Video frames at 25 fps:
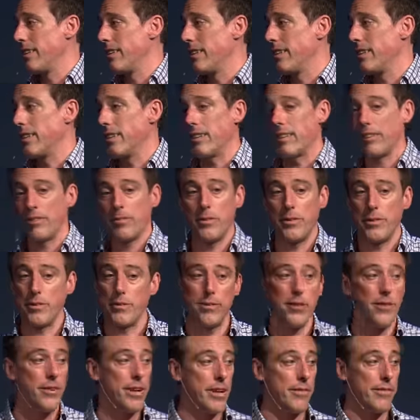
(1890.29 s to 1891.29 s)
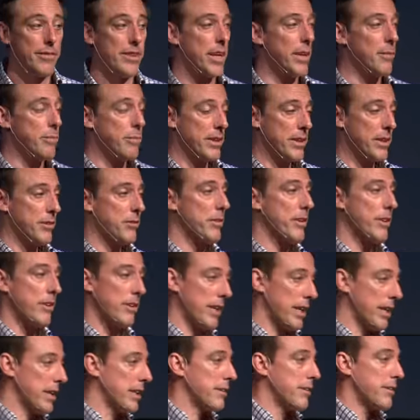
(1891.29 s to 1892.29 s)
Like, we don't have time. Like,
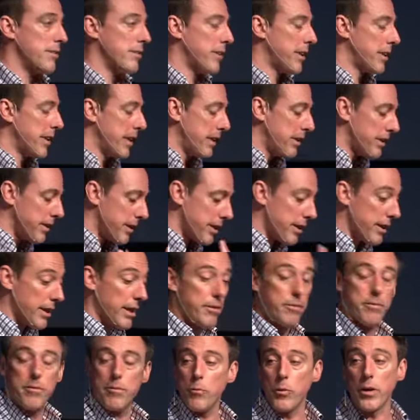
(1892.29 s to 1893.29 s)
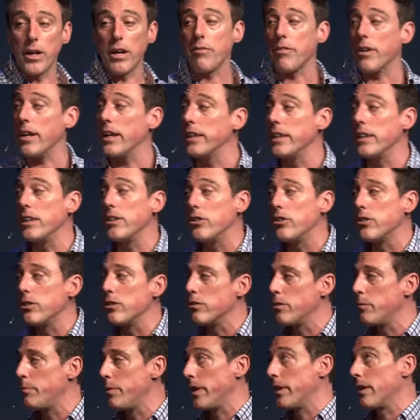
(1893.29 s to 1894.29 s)
okay, do I need to, and then whatever I need to
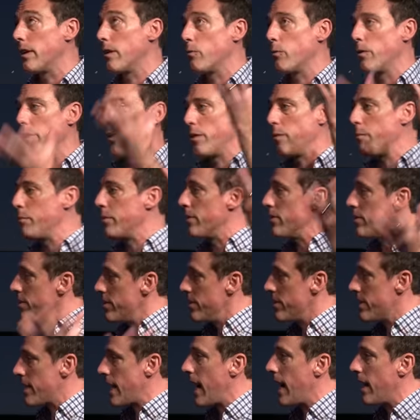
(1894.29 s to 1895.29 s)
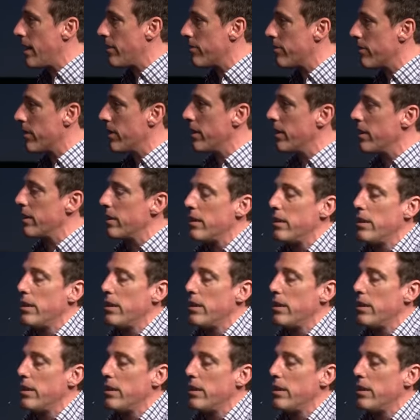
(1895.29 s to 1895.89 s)
do, depending on where the person's at, right?